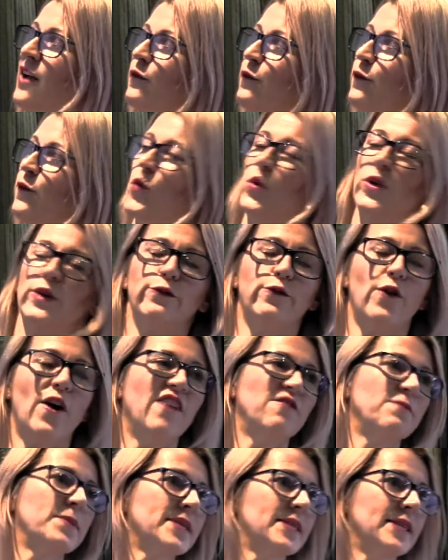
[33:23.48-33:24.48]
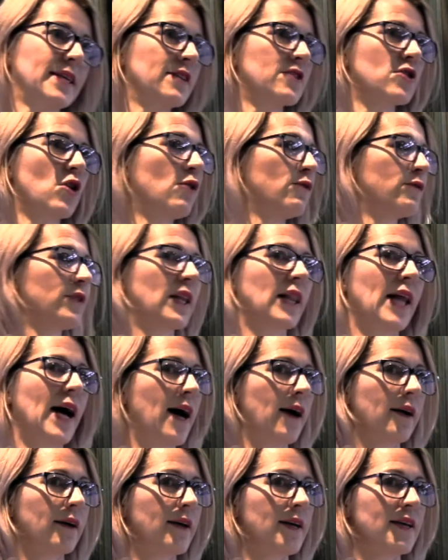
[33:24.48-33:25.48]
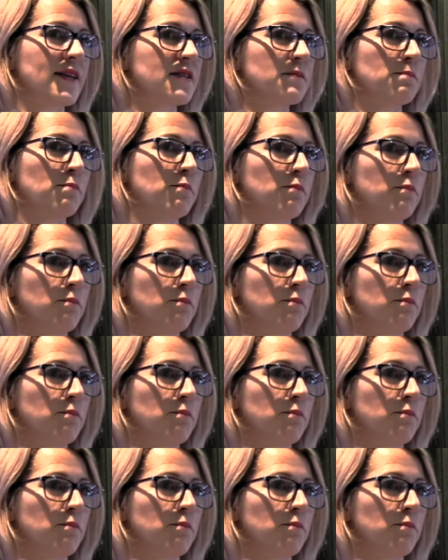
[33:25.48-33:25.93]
45% of the lung is